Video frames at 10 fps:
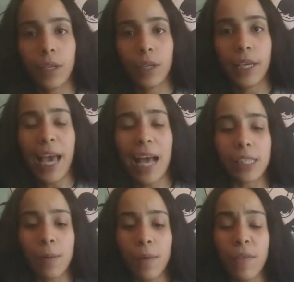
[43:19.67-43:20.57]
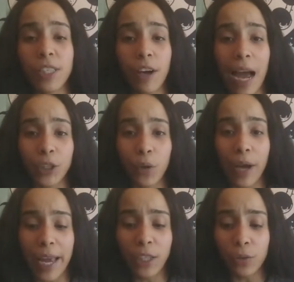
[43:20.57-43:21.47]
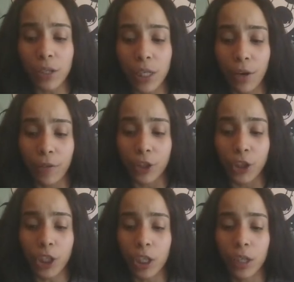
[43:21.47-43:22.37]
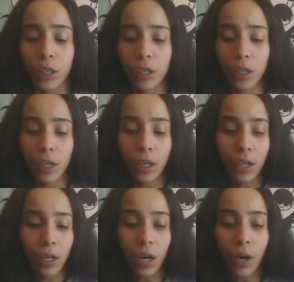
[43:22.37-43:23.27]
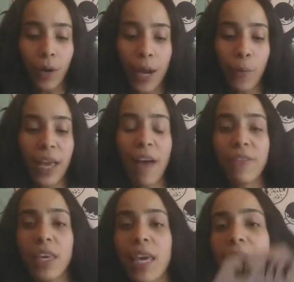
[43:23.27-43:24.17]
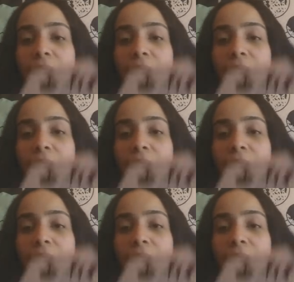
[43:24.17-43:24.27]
Yeah, some of us are actual angels here for sure. All right, we have the yin